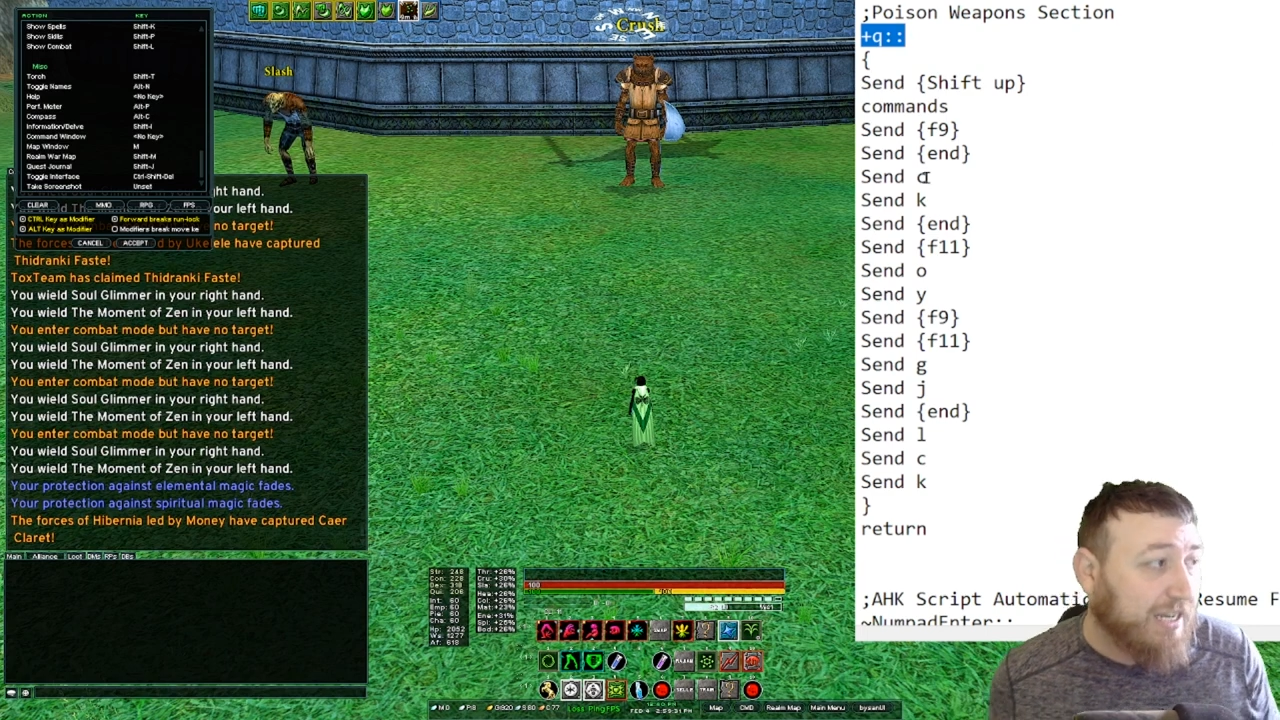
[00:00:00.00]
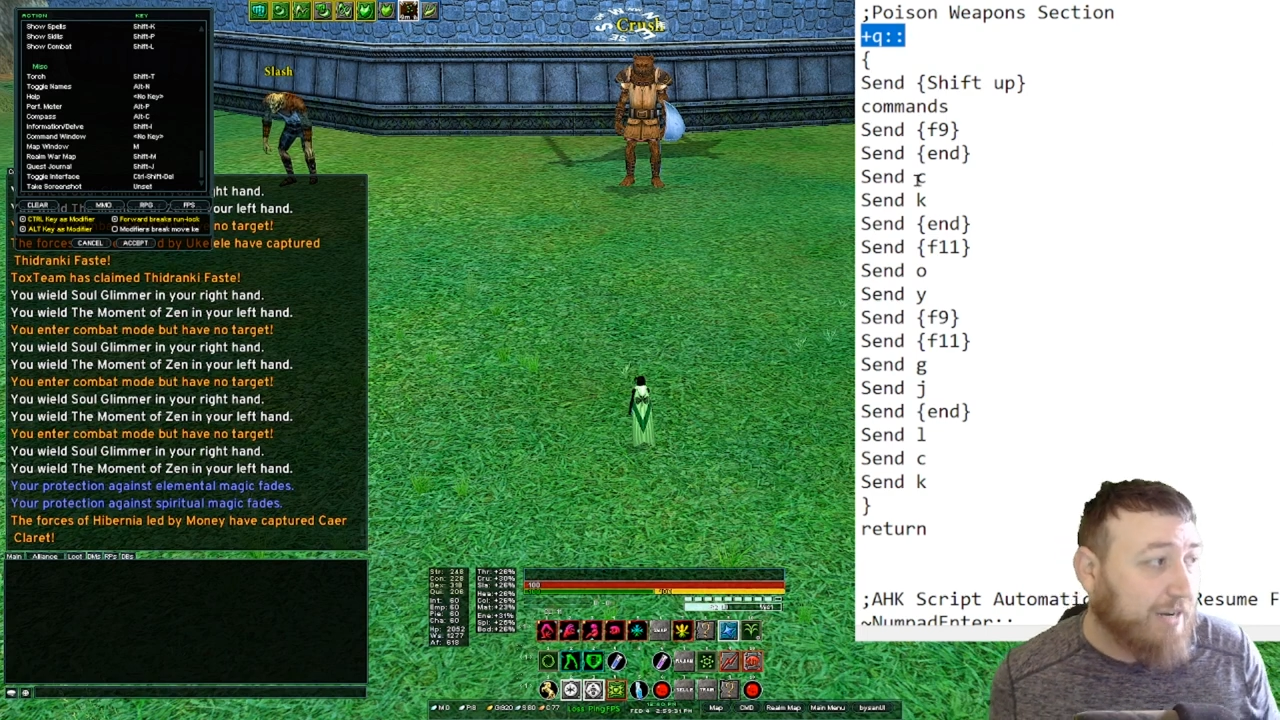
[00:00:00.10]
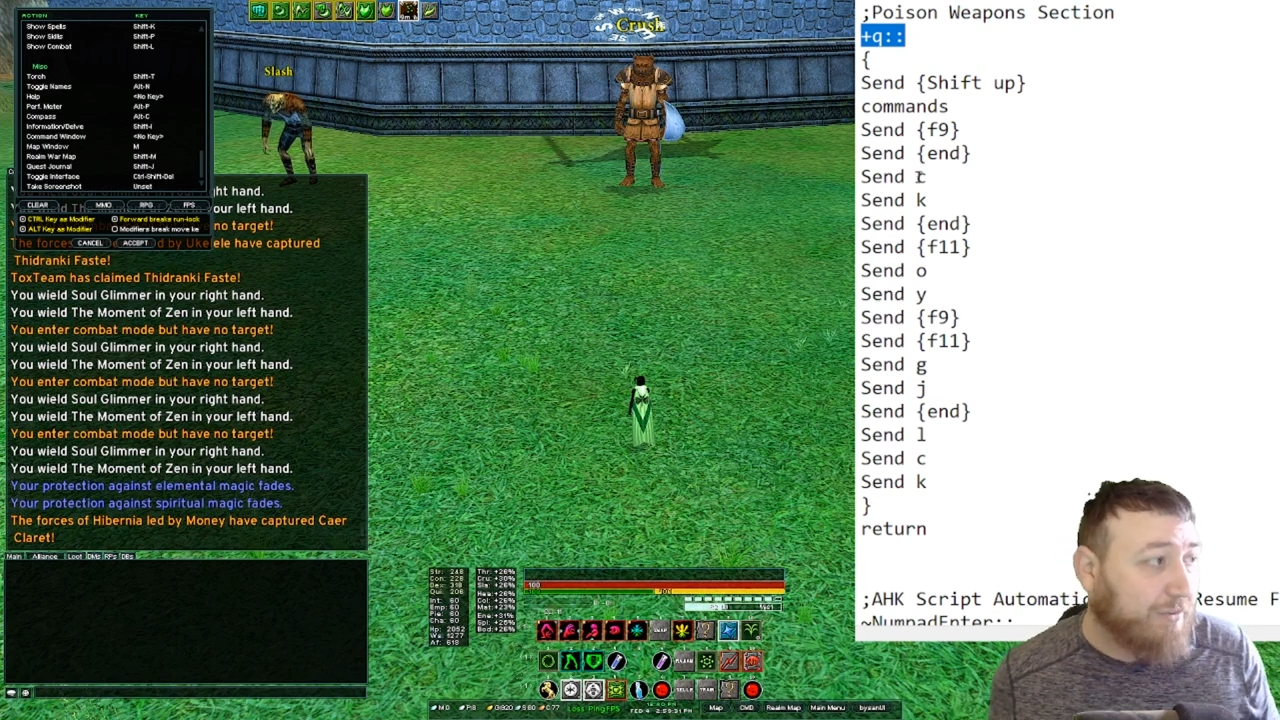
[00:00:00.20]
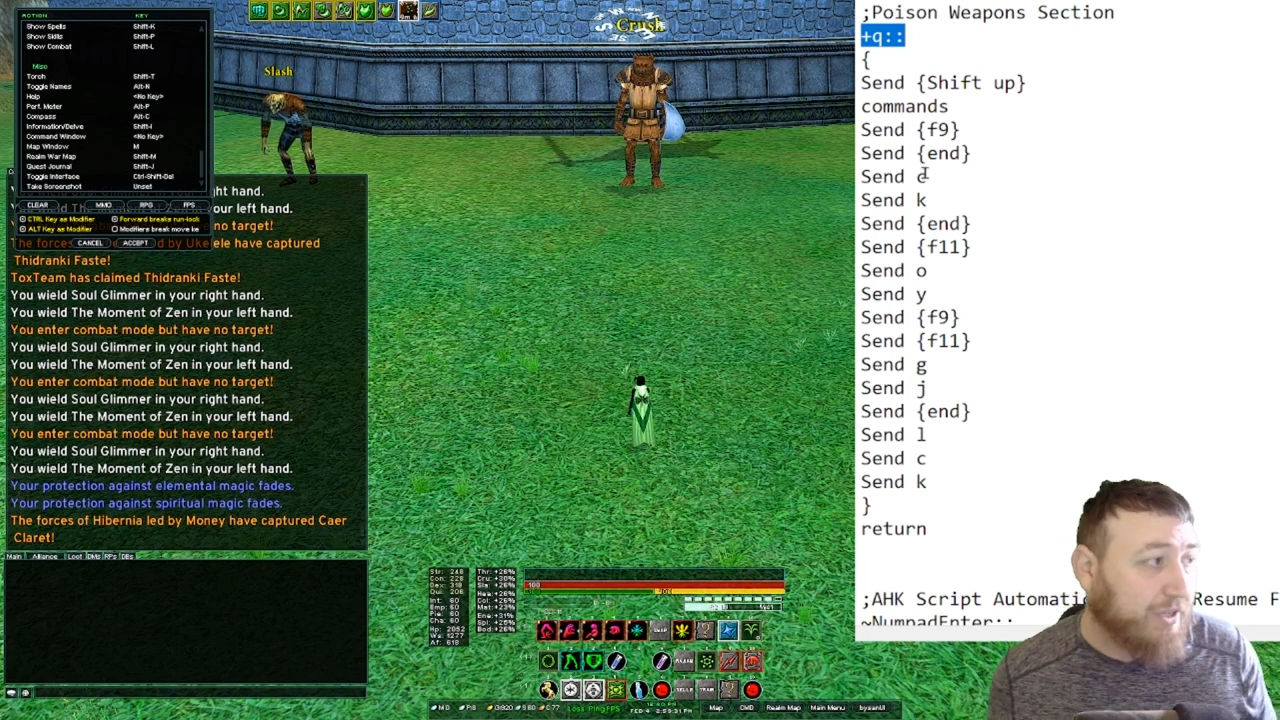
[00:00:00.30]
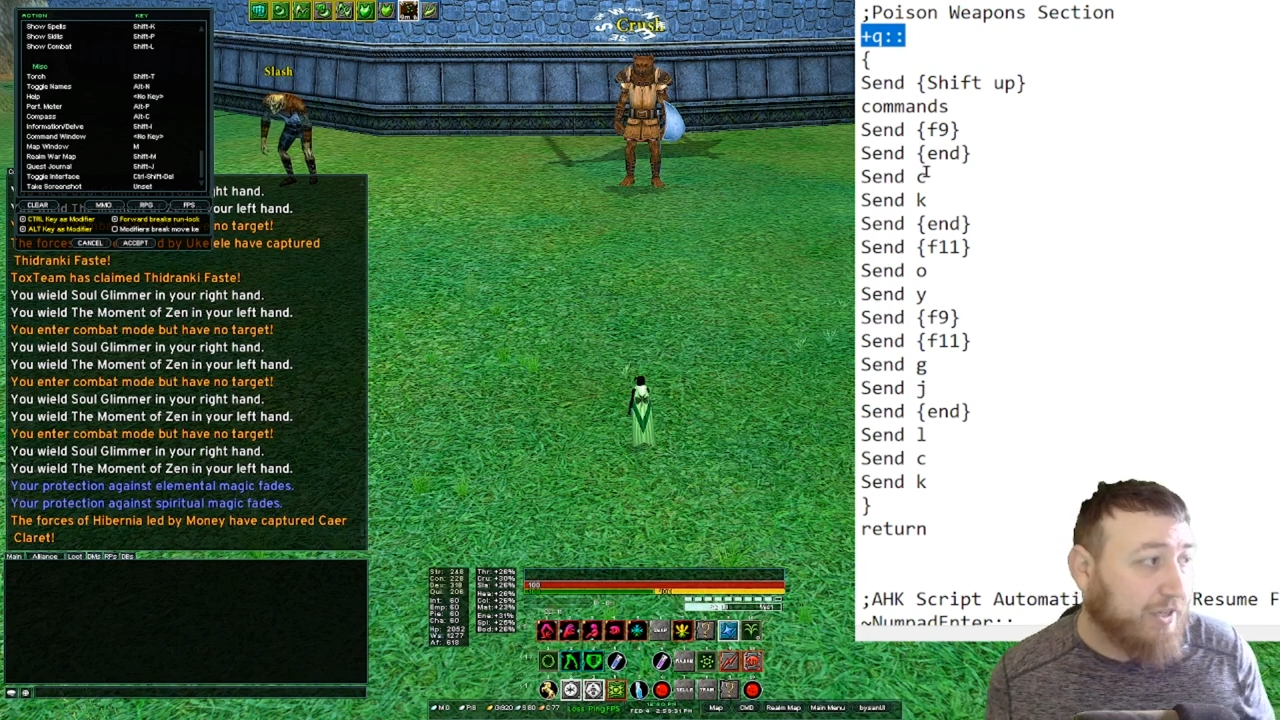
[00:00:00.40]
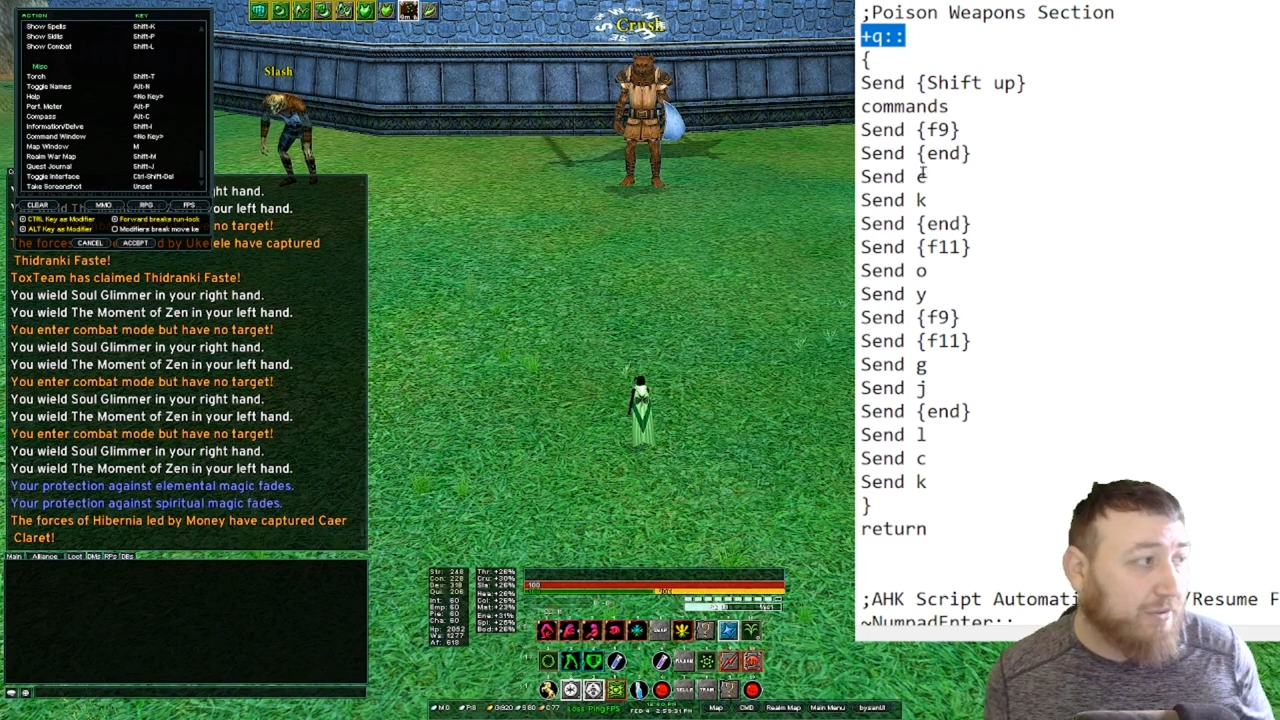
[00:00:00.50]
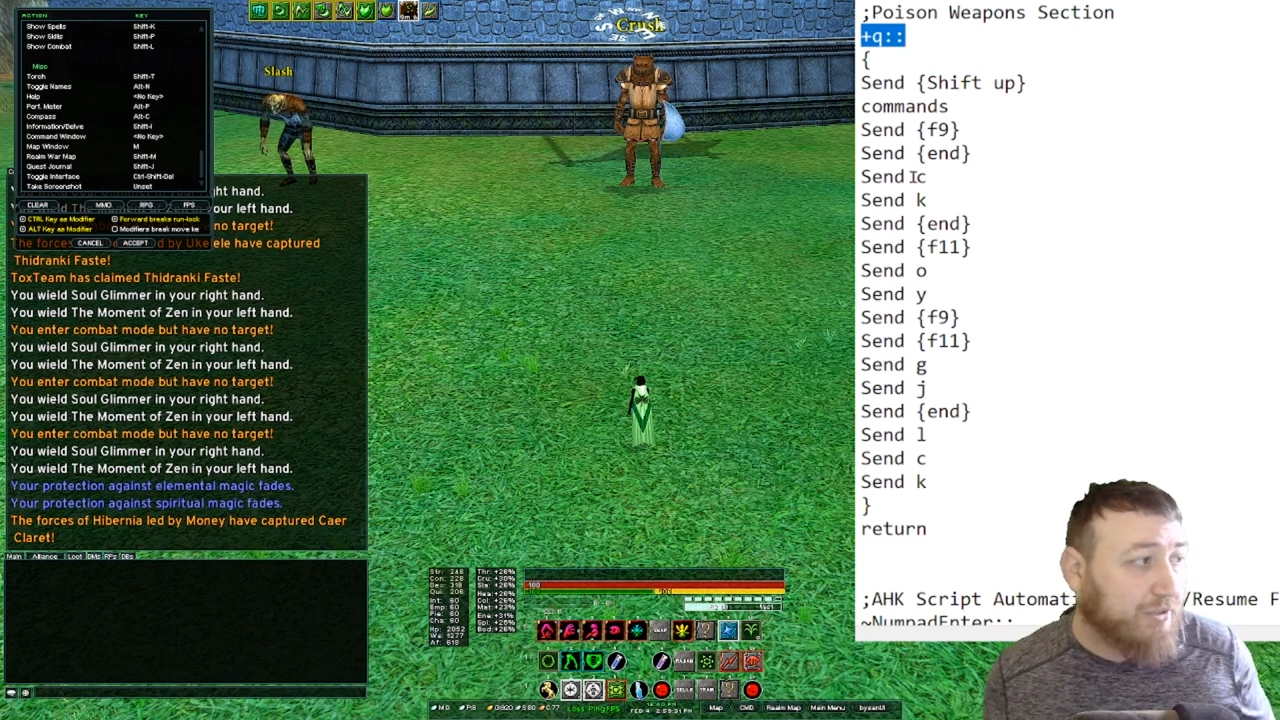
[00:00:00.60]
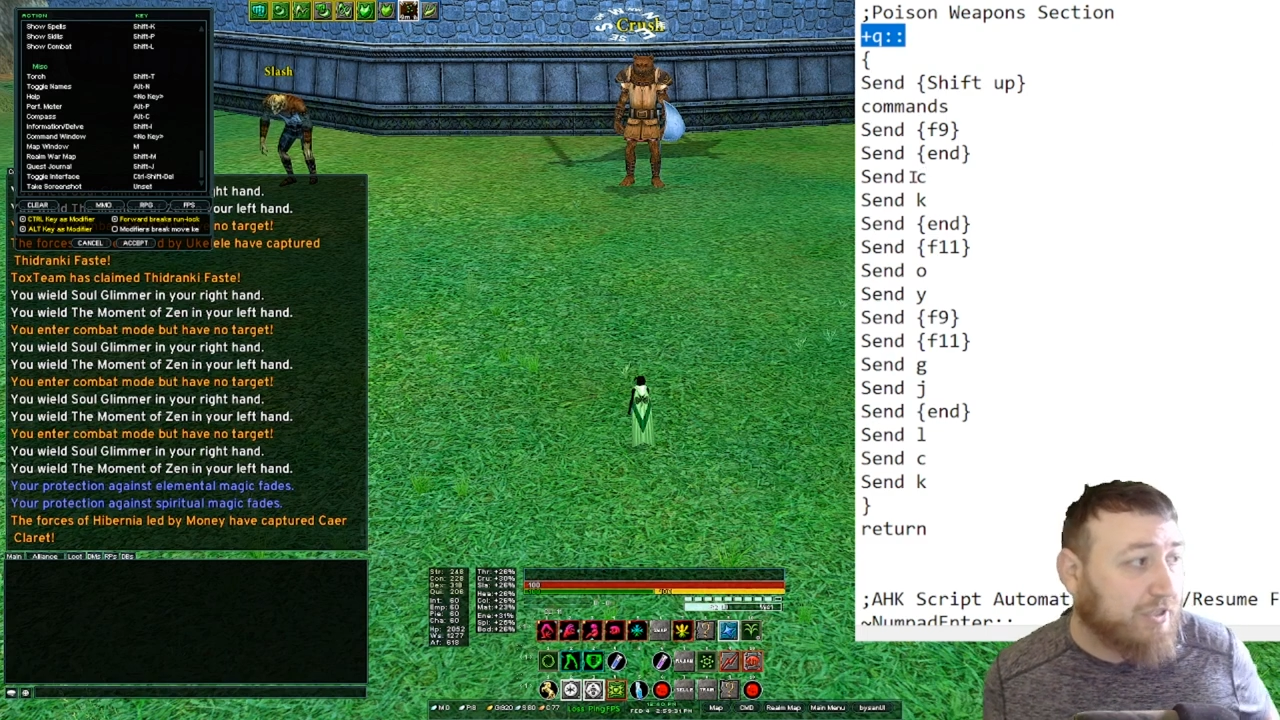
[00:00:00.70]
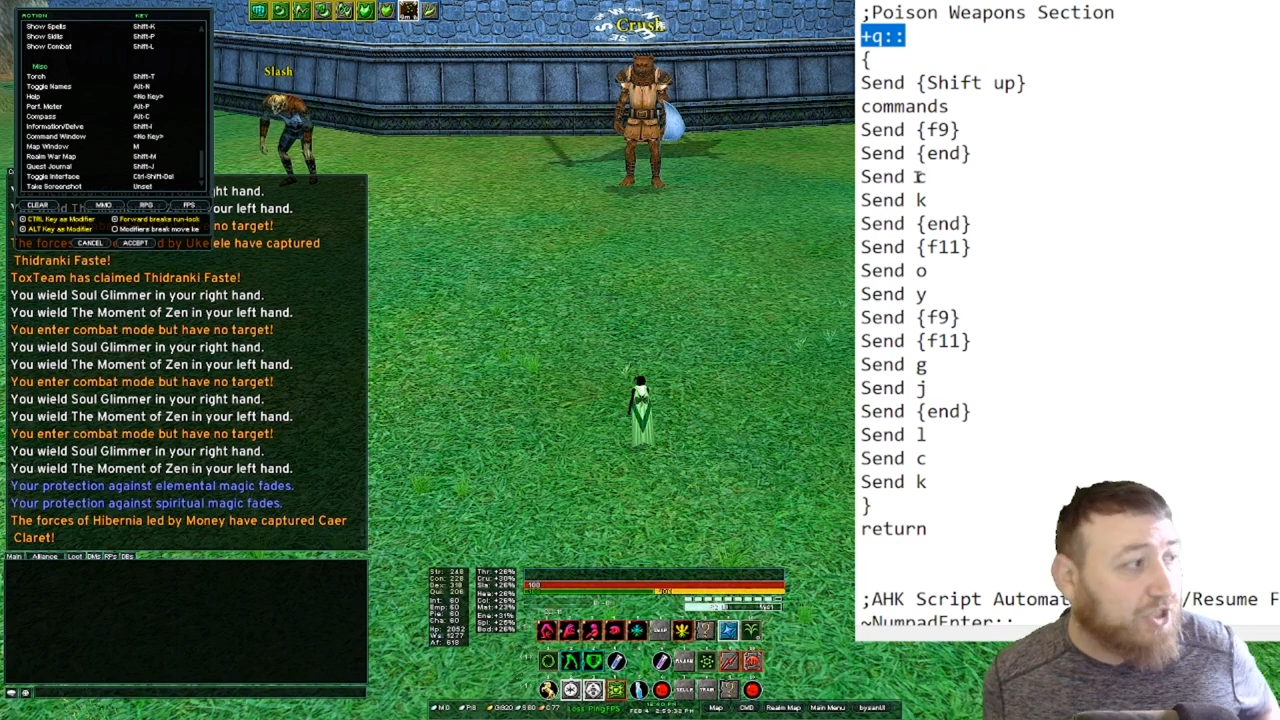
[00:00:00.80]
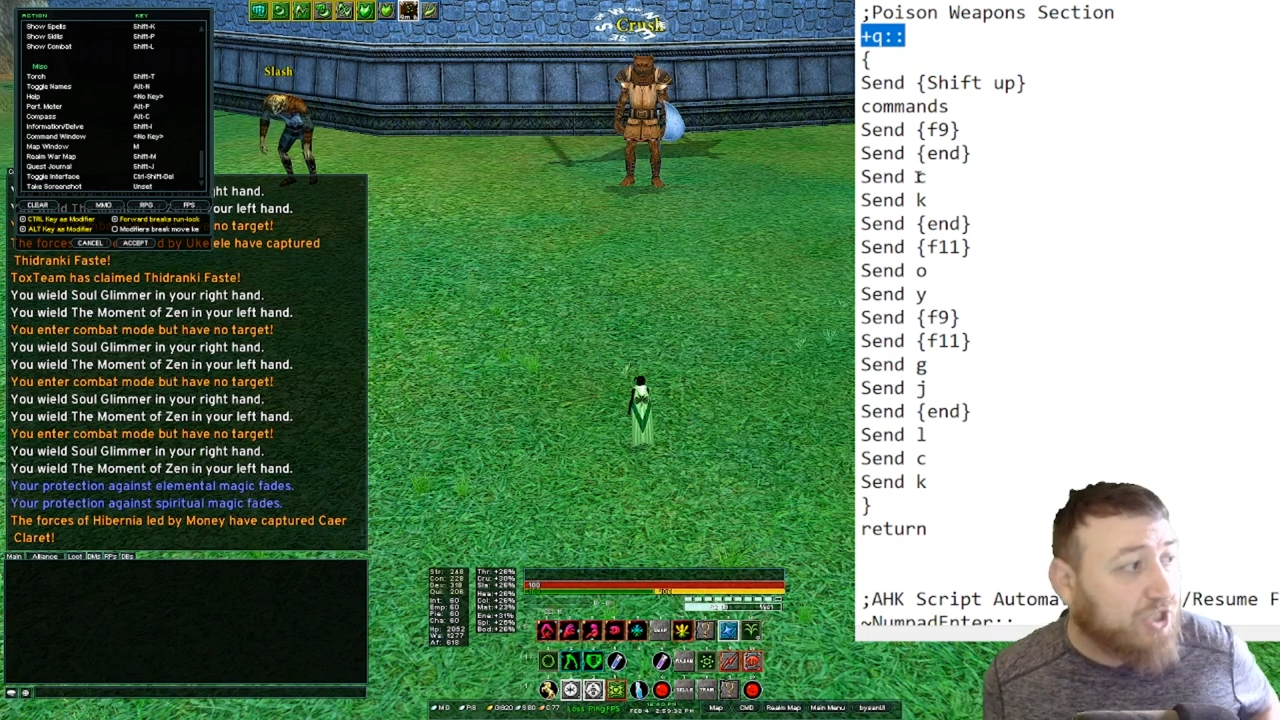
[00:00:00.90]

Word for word: it would use